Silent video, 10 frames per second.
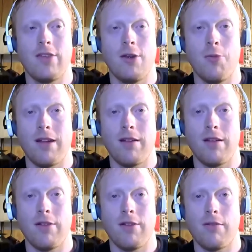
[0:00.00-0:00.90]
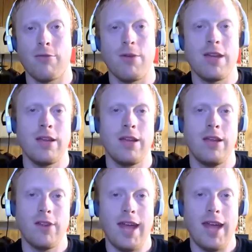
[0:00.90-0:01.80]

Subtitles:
that omega-3 is an